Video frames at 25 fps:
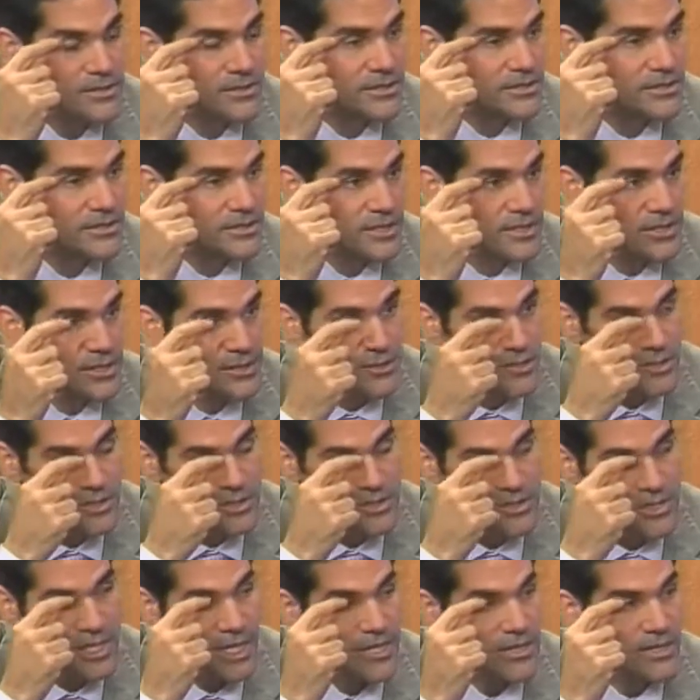skin, you can
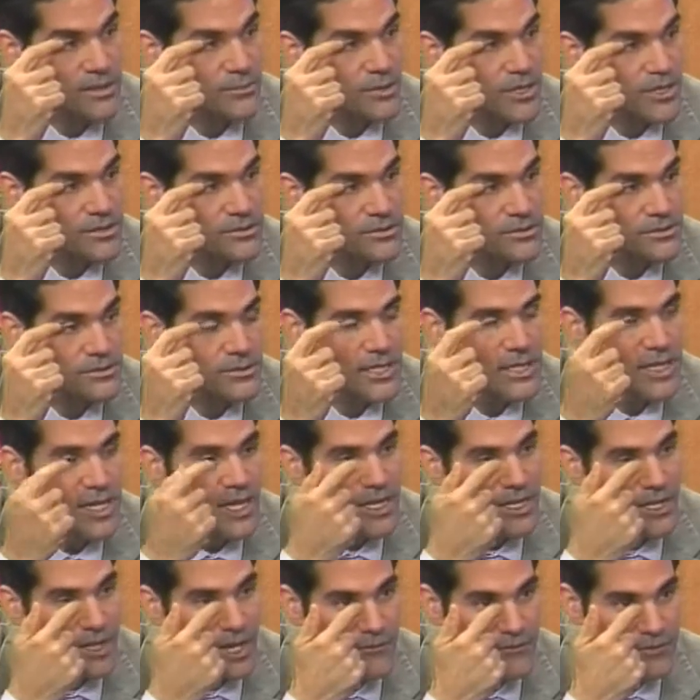tighten the muscle,
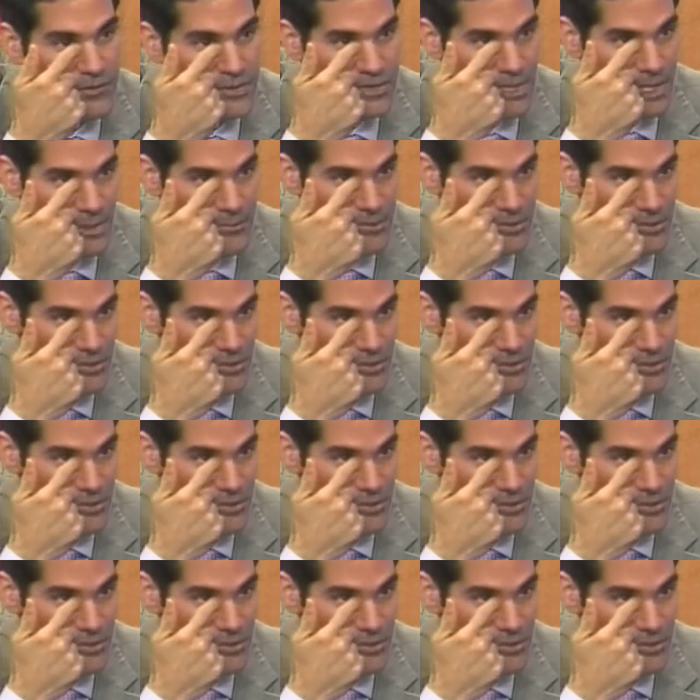and oftentimes